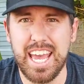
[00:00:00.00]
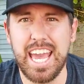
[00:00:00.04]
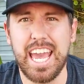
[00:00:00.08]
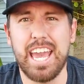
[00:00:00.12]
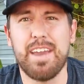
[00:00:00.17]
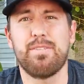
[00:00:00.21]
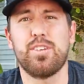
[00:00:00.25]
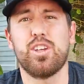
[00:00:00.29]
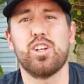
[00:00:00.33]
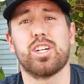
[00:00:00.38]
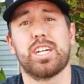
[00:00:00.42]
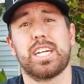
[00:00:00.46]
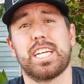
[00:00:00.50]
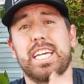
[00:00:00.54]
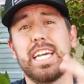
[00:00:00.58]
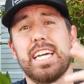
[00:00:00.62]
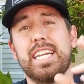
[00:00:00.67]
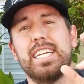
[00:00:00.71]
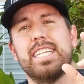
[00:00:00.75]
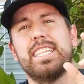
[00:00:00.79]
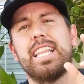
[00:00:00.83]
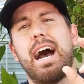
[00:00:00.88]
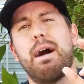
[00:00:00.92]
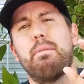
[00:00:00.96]
If you're
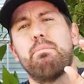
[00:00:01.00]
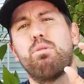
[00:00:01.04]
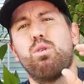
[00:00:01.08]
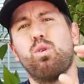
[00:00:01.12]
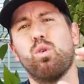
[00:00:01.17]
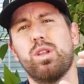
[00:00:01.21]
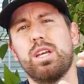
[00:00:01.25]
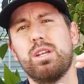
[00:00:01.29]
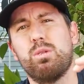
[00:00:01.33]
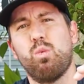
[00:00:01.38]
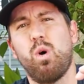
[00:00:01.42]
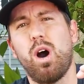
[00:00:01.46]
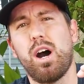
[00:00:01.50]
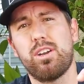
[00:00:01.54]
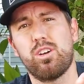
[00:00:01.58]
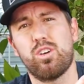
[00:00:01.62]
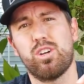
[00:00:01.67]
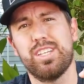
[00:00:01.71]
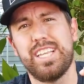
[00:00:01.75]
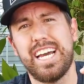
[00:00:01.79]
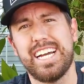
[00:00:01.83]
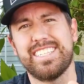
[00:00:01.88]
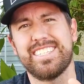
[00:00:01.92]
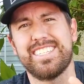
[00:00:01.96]
getting that pooling water
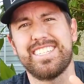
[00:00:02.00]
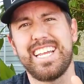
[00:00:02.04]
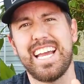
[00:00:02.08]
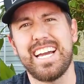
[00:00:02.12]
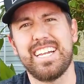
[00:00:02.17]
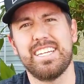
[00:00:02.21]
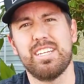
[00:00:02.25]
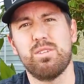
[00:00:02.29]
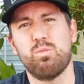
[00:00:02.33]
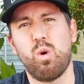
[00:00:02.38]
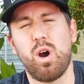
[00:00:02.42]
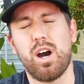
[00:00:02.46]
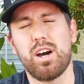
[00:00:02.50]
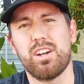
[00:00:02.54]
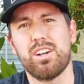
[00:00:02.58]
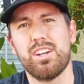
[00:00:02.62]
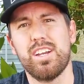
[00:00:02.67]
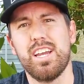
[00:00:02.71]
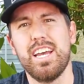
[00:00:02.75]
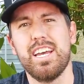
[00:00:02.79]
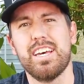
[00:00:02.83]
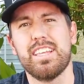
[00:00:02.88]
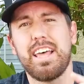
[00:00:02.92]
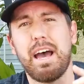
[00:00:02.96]
or that standing water,
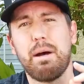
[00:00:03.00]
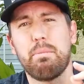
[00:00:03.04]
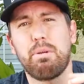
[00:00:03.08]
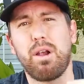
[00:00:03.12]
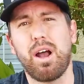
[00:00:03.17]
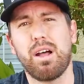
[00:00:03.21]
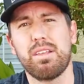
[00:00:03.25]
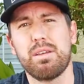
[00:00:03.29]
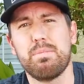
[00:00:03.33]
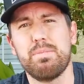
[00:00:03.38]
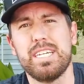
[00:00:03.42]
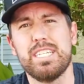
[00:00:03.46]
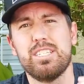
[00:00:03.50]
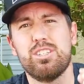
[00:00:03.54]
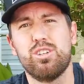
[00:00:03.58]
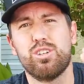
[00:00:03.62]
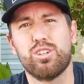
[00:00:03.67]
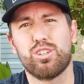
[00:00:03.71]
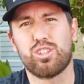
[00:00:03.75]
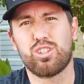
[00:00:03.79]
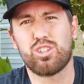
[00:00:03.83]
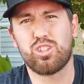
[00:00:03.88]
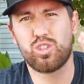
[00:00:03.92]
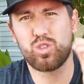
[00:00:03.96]
that probably means
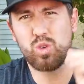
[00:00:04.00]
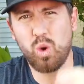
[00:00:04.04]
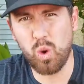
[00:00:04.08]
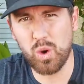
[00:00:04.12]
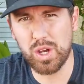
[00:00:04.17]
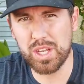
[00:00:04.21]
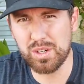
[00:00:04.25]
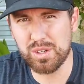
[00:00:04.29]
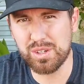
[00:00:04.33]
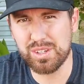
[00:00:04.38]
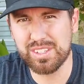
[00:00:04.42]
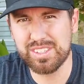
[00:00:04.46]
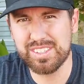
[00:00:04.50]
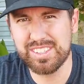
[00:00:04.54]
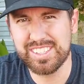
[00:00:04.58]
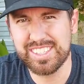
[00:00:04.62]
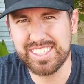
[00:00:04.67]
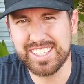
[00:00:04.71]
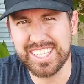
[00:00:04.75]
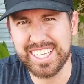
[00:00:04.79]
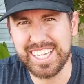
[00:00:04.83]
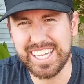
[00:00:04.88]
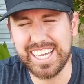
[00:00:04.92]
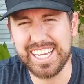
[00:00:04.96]
your soil
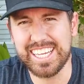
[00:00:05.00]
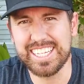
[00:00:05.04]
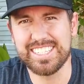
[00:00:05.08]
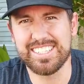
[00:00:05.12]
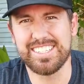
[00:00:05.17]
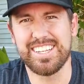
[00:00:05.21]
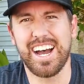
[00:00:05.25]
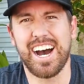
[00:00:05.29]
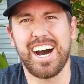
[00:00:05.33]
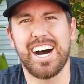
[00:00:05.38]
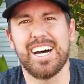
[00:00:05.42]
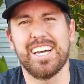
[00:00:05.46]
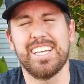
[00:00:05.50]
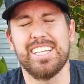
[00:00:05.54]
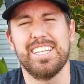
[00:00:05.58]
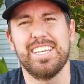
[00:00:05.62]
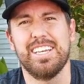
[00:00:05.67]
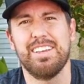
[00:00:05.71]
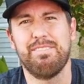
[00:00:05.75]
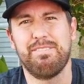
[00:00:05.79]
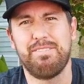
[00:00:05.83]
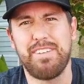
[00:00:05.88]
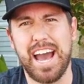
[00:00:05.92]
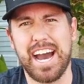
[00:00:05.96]
is not
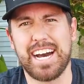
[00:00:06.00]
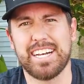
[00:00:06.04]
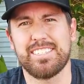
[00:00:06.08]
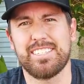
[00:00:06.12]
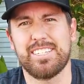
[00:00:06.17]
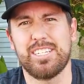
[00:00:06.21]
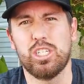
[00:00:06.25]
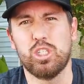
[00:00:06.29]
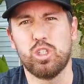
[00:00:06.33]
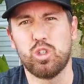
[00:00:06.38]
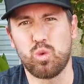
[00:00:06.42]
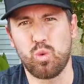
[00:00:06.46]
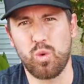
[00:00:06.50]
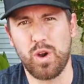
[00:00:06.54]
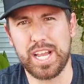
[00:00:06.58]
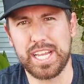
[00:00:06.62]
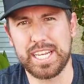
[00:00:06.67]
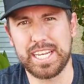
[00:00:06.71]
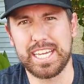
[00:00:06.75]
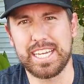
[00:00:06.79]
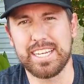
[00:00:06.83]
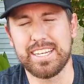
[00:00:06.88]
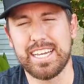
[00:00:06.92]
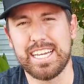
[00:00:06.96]
fast
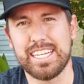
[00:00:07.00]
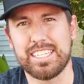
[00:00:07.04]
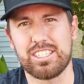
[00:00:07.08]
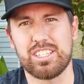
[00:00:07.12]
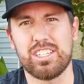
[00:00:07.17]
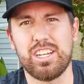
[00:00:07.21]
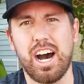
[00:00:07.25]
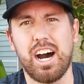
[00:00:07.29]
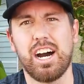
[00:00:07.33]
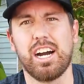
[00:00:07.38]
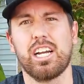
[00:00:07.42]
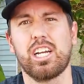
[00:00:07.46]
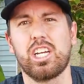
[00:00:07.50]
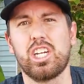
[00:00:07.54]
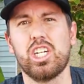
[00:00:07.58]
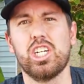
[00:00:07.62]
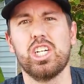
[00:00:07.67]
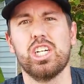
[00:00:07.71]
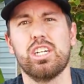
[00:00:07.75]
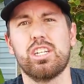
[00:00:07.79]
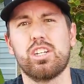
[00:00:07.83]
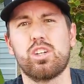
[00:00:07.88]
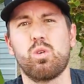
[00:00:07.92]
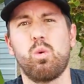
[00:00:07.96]
draining. It's not
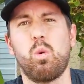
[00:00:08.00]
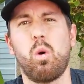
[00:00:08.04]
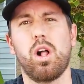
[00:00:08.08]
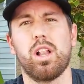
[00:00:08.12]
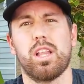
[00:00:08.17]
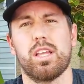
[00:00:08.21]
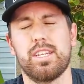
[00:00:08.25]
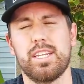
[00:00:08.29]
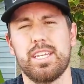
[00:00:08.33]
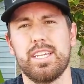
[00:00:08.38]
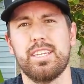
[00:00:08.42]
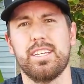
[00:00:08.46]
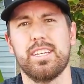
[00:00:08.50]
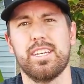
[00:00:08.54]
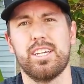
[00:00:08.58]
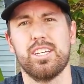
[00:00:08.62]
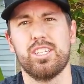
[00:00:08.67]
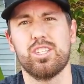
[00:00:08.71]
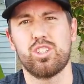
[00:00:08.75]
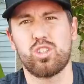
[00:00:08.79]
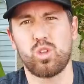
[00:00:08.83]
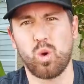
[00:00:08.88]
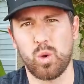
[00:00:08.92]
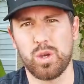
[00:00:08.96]
good quality
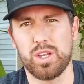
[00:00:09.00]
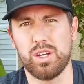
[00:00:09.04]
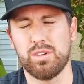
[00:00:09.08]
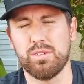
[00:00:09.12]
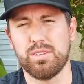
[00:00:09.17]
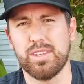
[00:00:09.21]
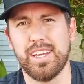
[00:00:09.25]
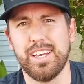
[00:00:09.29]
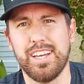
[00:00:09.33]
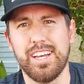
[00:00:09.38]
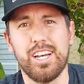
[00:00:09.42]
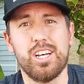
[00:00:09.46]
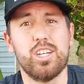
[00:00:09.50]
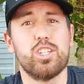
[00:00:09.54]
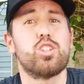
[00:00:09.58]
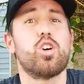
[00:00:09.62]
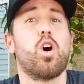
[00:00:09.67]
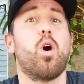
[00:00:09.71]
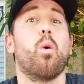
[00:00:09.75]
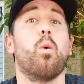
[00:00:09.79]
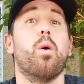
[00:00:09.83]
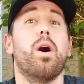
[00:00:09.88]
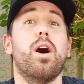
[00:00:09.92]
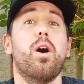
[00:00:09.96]
soil.
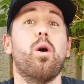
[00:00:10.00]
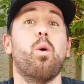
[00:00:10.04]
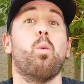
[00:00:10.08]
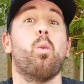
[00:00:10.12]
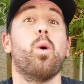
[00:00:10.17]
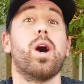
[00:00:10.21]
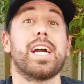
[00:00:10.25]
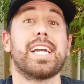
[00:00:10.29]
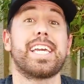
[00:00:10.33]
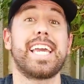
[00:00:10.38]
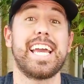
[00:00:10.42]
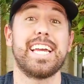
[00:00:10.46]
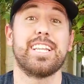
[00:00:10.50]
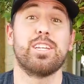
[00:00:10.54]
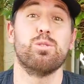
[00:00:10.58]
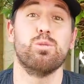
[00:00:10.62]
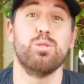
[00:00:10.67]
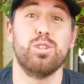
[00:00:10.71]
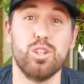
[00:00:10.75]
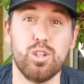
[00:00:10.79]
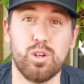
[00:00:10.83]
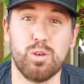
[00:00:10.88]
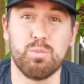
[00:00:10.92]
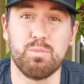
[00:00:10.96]
So what can you
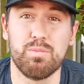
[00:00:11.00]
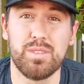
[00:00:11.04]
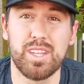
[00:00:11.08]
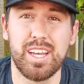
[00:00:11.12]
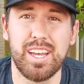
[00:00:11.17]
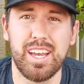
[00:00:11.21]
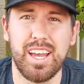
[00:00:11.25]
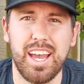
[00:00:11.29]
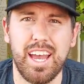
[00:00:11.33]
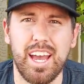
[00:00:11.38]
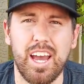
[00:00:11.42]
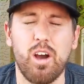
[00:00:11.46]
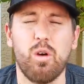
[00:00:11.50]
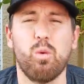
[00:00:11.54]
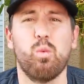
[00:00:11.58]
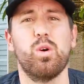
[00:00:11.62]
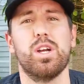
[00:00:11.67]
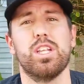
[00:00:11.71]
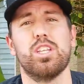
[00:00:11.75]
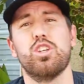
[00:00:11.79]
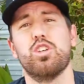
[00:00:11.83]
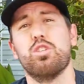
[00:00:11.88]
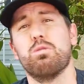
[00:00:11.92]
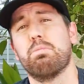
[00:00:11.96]
do?
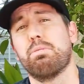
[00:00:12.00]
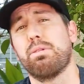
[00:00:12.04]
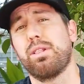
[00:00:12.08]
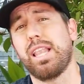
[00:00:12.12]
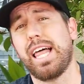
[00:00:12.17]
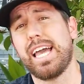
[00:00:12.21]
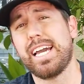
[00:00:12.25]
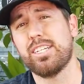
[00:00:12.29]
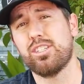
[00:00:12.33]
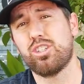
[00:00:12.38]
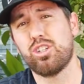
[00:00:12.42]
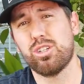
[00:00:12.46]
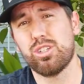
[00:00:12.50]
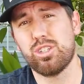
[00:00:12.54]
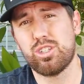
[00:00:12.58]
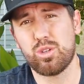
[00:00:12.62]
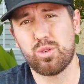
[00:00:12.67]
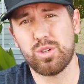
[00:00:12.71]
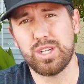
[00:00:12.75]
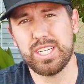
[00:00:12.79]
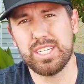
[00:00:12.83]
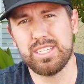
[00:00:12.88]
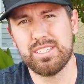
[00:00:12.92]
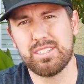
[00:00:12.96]
When you plant your
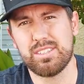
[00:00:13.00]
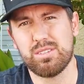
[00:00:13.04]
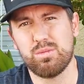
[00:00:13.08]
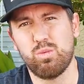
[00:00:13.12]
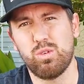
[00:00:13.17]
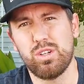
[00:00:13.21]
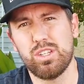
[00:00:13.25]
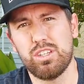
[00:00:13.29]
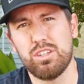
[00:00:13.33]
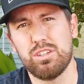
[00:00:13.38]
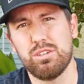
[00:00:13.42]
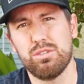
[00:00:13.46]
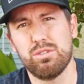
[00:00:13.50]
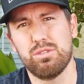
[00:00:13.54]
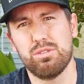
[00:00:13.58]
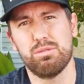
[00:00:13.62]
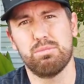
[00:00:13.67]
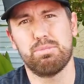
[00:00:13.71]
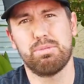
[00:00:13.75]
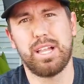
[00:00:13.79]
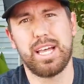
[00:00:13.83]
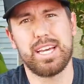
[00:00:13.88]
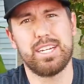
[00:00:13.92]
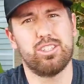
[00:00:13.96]
trees, when you
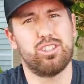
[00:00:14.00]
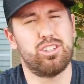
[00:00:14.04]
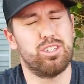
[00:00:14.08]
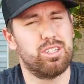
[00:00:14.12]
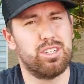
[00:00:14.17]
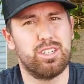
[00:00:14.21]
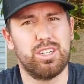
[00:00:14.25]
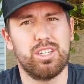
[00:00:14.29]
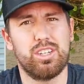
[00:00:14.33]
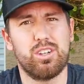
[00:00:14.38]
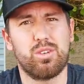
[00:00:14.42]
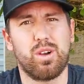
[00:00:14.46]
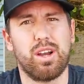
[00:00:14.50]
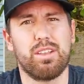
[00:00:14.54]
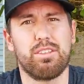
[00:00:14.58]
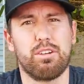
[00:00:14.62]
plant your